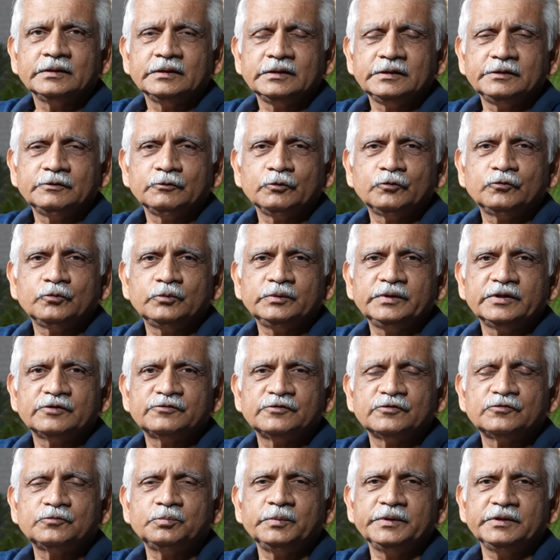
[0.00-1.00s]
and also the
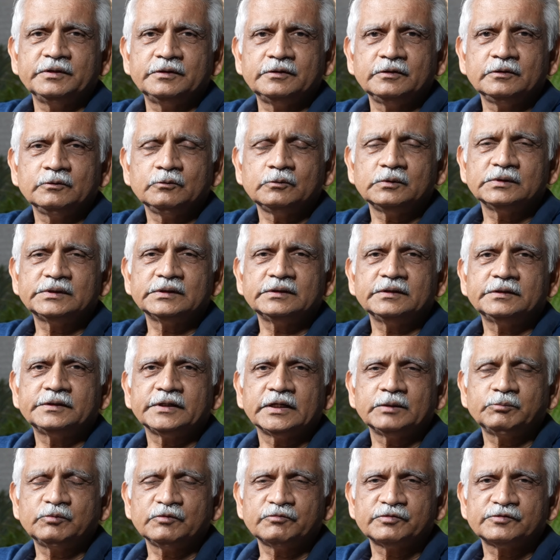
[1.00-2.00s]
assessment, what are the
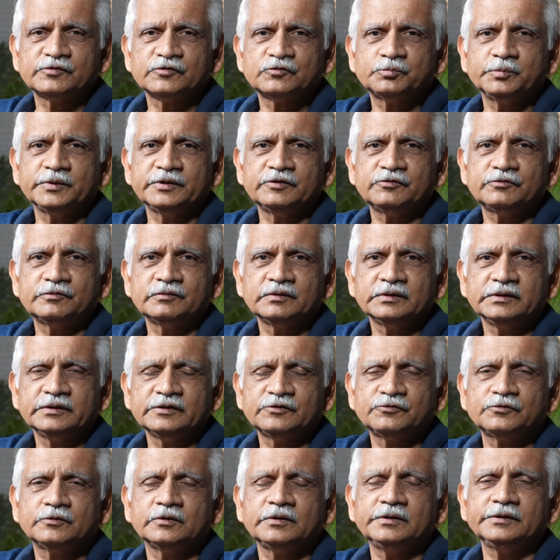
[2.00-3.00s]
types of assessments,
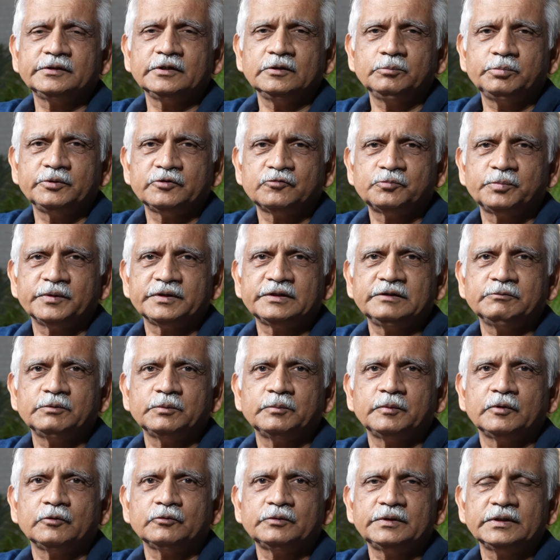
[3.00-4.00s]
historical perspective
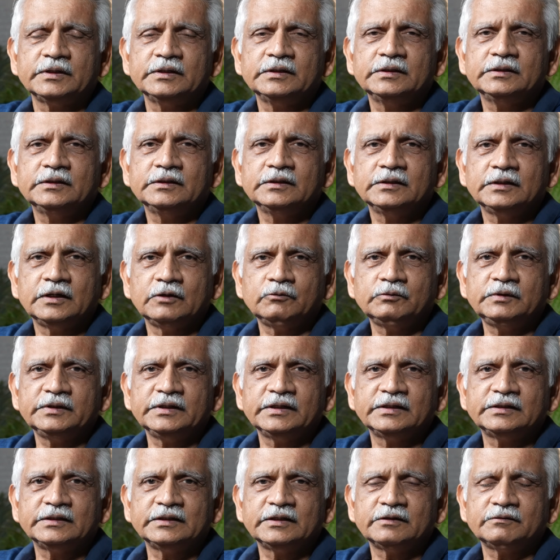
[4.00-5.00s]
about how the
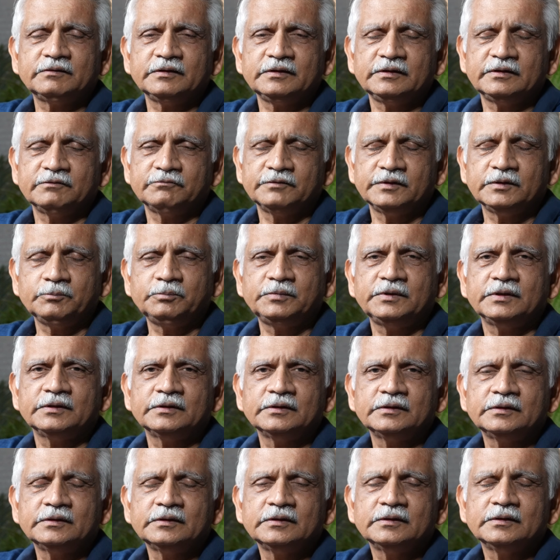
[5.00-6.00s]
entire thing developed.
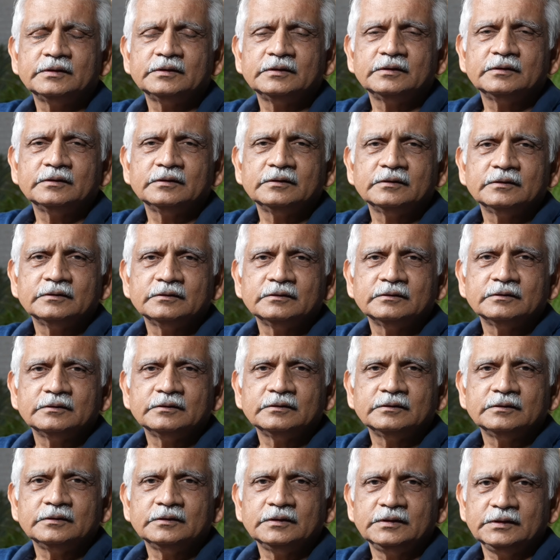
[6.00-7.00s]

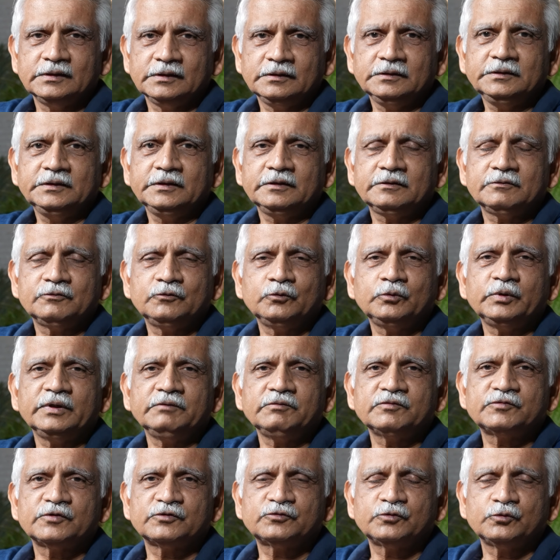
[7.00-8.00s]
Earlier, though I
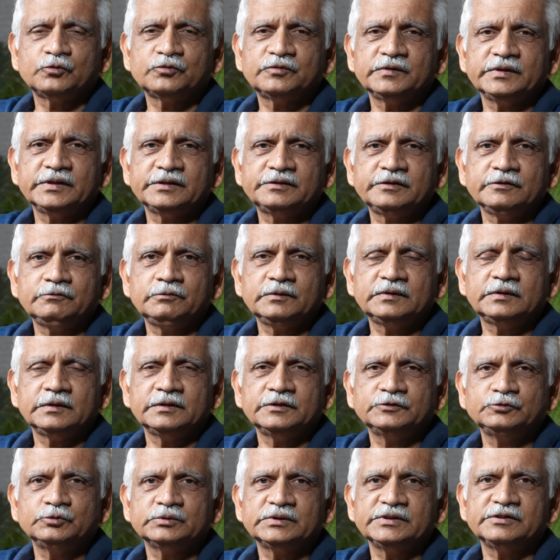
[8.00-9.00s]
was associated with
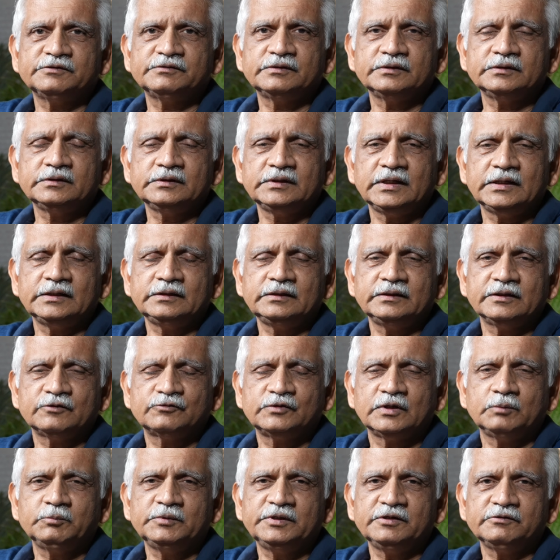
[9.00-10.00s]
education and
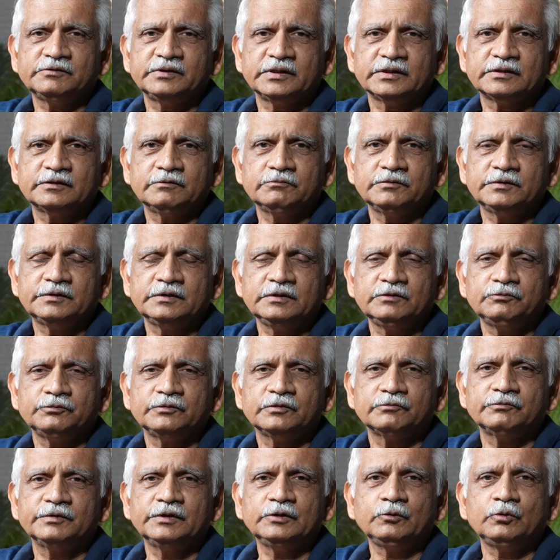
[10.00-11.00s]
examination activity
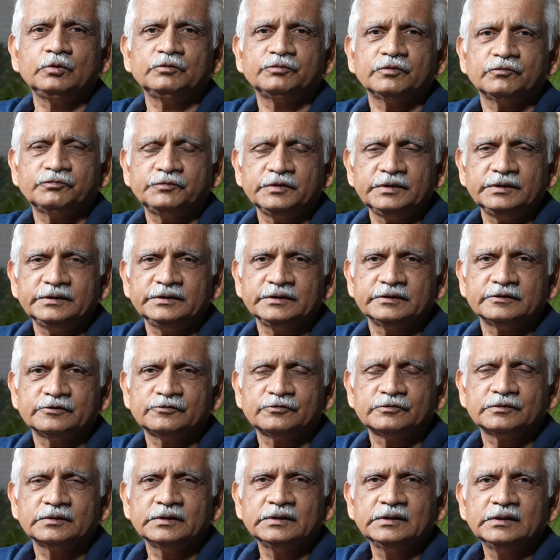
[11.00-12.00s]
for well over 15
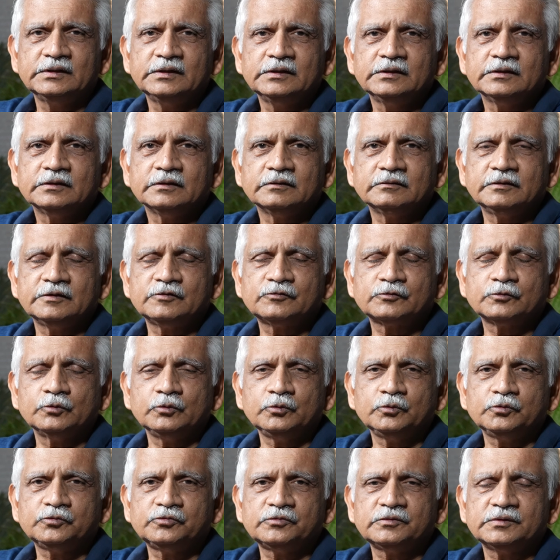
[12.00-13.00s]
years, this
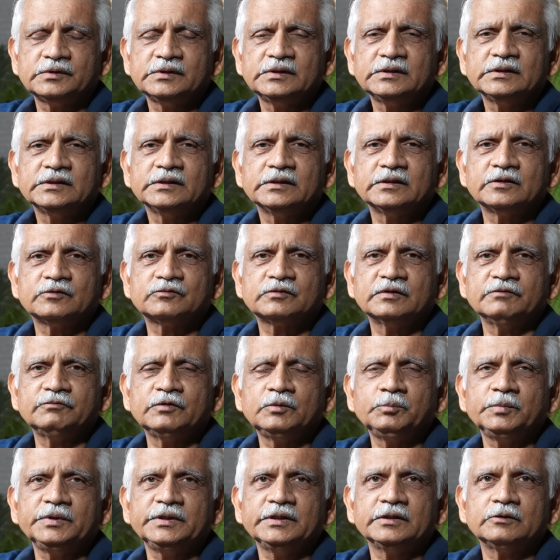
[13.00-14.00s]
course has
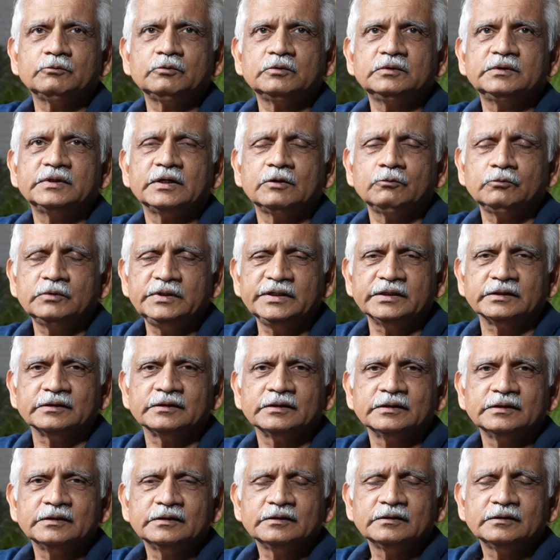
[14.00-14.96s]
given me a good grounding